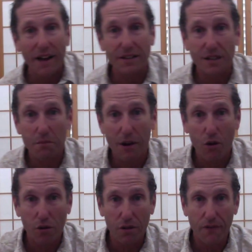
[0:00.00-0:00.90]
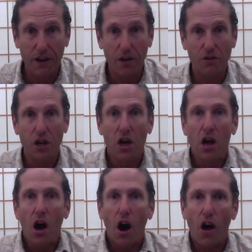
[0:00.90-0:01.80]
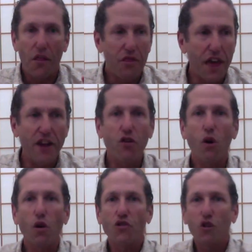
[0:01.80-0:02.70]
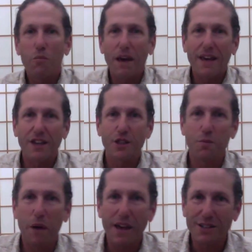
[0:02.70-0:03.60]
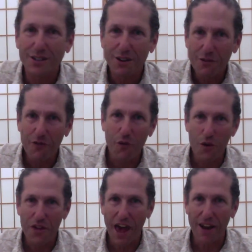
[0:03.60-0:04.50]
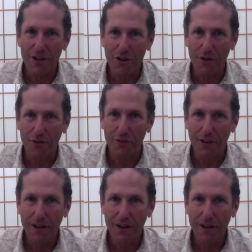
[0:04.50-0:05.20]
to some of my earlier videos. Then you're also making space for that nerve